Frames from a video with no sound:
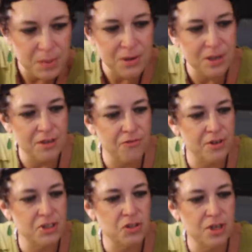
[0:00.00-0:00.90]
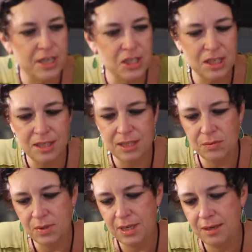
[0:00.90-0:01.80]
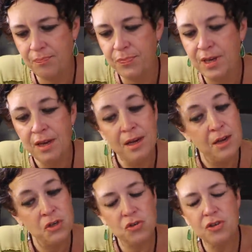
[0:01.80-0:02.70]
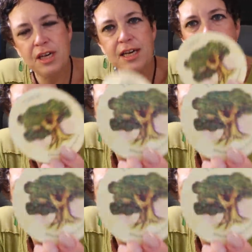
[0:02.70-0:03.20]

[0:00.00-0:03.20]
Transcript: a period of frustration this week. Tree,